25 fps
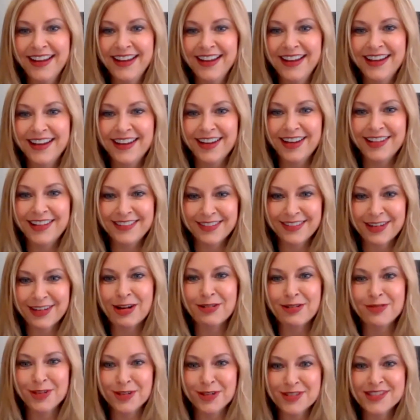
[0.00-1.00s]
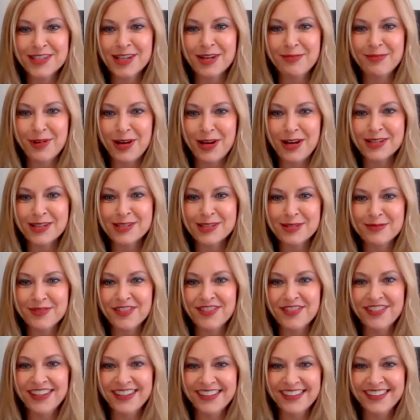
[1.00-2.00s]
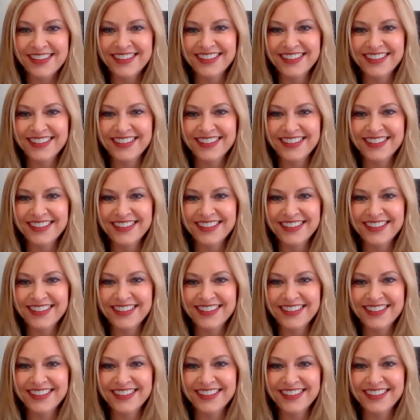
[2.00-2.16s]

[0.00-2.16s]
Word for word: uh, the Ground Roots Up awesome event.